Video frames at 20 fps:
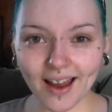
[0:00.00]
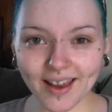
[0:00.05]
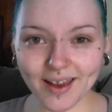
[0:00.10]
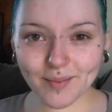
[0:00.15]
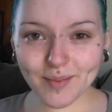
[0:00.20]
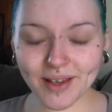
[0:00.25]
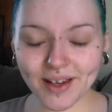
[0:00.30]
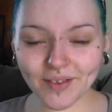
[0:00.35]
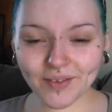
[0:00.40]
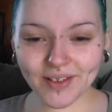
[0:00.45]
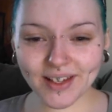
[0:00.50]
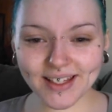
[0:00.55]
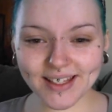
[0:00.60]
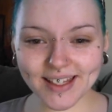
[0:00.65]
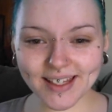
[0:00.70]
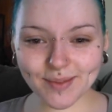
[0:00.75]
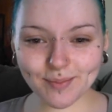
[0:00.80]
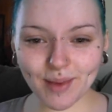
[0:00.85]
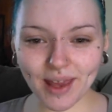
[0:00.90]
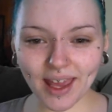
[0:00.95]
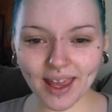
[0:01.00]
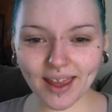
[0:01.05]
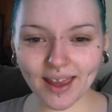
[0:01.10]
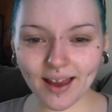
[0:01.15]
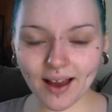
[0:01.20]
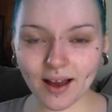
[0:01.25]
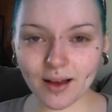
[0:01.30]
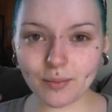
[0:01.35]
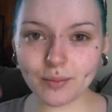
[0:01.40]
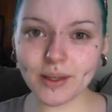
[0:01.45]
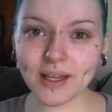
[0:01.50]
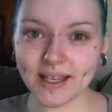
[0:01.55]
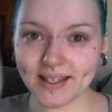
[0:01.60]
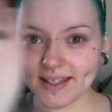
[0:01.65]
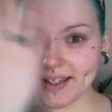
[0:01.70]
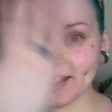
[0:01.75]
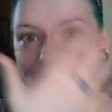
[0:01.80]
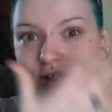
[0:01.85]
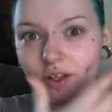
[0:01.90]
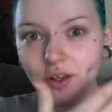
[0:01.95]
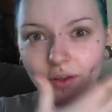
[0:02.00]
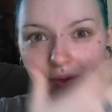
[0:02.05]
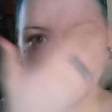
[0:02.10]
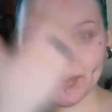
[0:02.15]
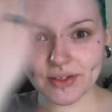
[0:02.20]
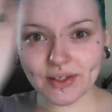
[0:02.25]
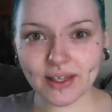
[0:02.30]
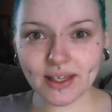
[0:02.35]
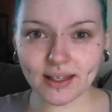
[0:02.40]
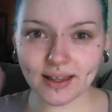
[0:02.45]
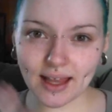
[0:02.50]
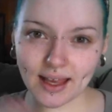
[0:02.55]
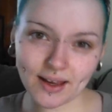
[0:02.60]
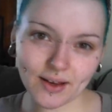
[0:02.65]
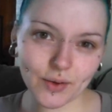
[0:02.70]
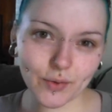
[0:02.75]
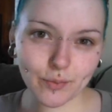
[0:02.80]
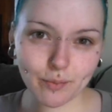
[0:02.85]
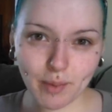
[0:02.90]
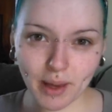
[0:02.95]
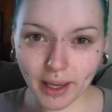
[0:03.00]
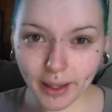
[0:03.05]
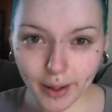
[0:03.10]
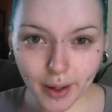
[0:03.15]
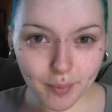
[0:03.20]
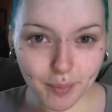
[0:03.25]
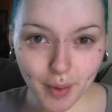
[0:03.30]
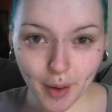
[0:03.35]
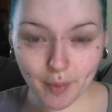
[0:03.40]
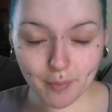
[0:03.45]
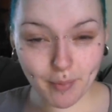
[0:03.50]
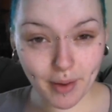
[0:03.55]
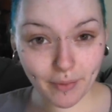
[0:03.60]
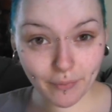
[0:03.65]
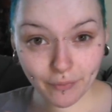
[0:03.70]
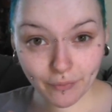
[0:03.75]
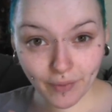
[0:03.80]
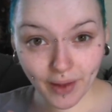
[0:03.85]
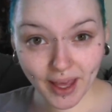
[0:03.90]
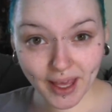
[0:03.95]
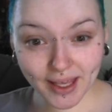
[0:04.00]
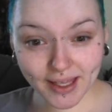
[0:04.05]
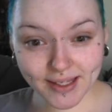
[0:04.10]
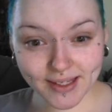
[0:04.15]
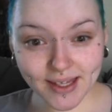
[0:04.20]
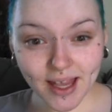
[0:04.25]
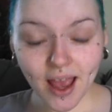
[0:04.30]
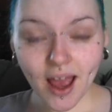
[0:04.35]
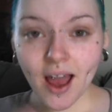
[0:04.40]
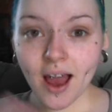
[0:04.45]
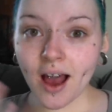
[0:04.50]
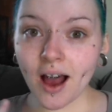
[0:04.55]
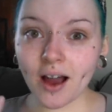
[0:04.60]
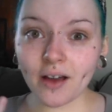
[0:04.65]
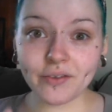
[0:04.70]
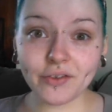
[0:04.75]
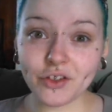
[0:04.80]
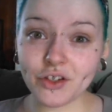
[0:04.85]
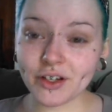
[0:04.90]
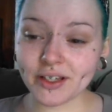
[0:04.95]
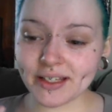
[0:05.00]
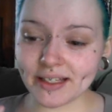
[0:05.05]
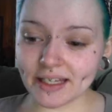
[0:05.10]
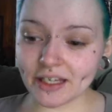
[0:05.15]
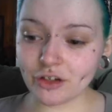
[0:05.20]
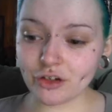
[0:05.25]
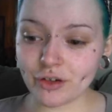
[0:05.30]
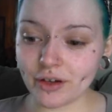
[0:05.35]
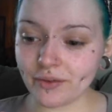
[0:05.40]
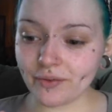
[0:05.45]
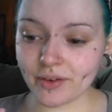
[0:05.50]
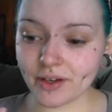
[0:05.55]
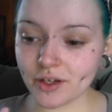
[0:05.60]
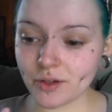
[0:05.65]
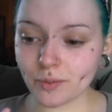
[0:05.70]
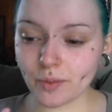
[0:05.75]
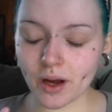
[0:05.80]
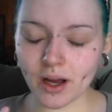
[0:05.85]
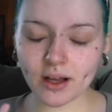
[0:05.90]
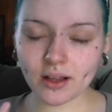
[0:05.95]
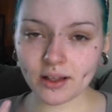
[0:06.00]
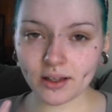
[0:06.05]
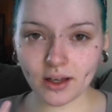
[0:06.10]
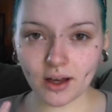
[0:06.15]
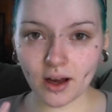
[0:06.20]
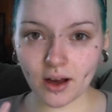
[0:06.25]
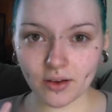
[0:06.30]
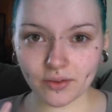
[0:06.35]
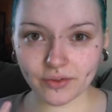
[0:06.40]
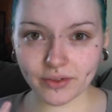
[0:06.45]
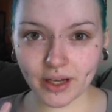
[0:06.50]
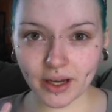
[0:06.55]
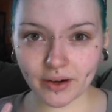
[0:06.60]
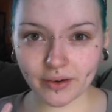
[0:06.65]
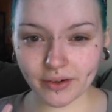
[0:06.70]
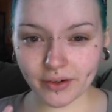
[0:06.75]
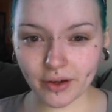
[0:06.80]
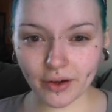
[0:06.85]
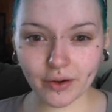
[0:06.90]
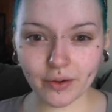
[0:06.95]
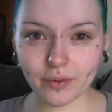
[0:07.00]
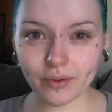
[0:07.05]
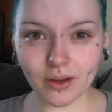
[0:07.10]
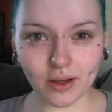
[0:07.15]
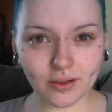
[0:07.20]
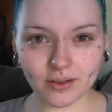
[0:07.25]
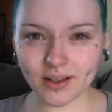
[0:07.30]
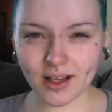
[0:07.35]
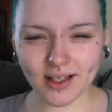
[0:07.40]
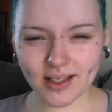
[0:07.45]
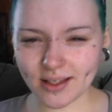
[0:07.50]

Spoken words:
Hiya my lovelies, it's me. Please excuse the lack of makeup on my face. I've just literally finished work like half an hour ago.